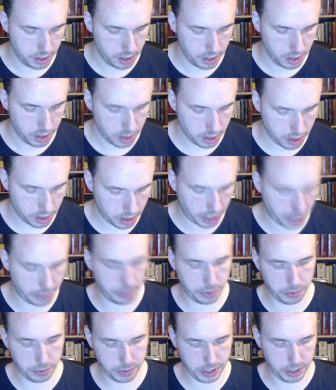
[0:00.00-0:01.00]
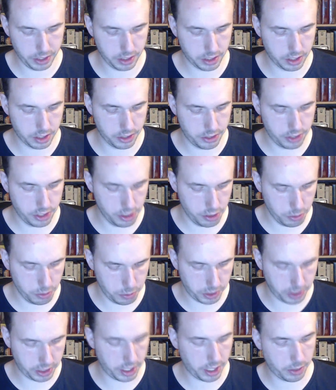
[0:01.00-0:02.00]
And we will continue
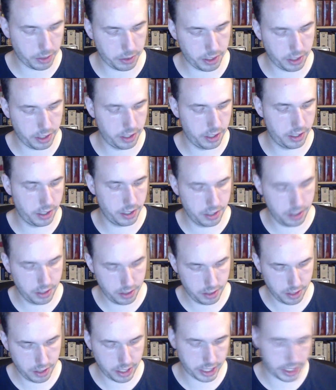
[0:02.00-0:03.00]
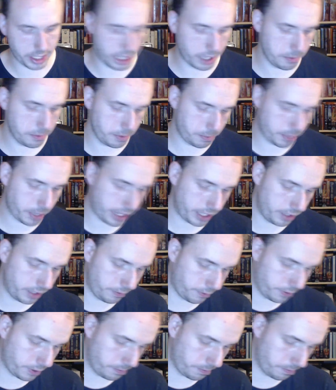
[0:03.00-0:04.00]
with our Academy pilot from